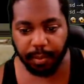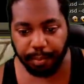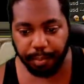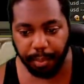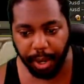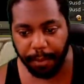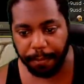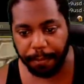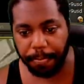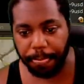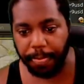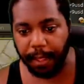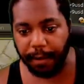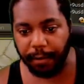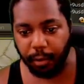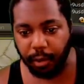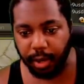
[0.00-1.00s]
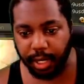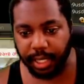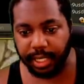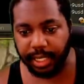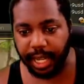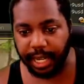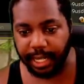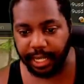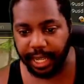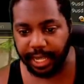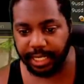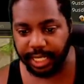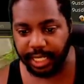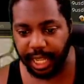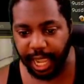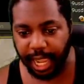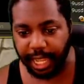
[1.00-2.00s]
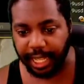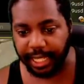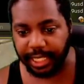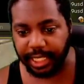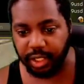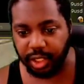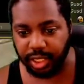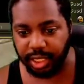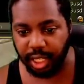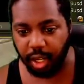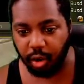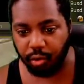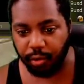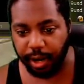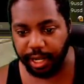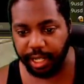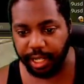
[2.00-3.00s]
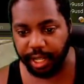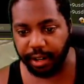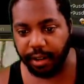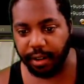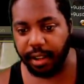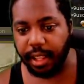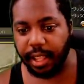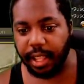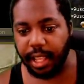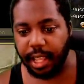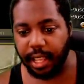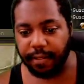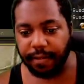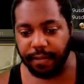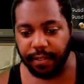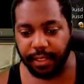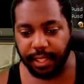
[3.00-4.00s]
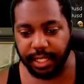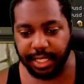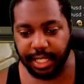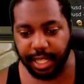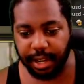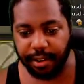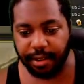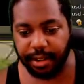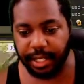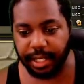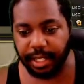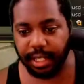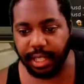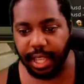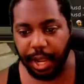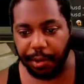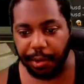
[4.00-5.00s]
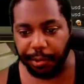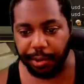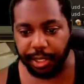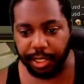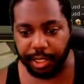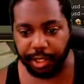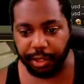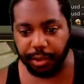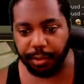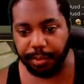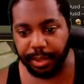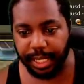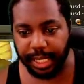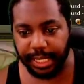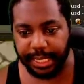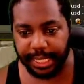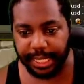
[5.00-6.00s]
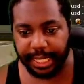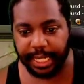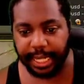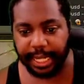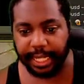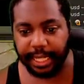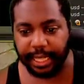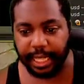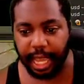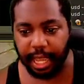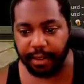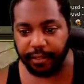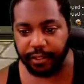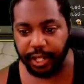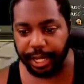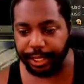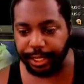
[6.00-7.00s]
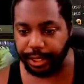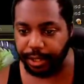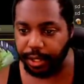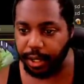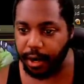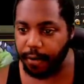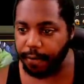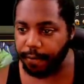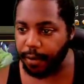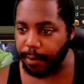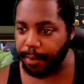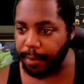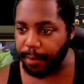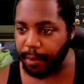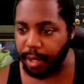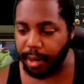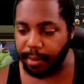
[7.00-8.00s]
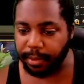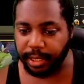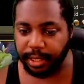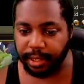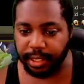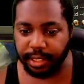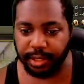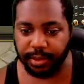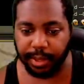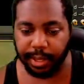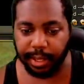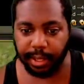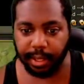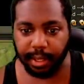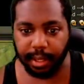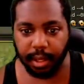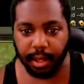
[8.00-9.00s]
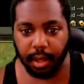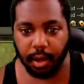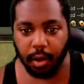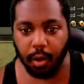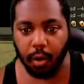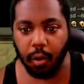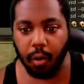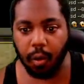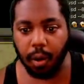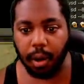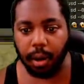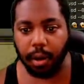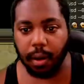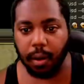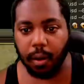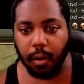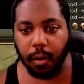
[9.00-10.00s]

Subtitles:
but if you want to kind of catch, I like to sell right here in this area. I really do, because I get a lot of traction from people coming in this way. Or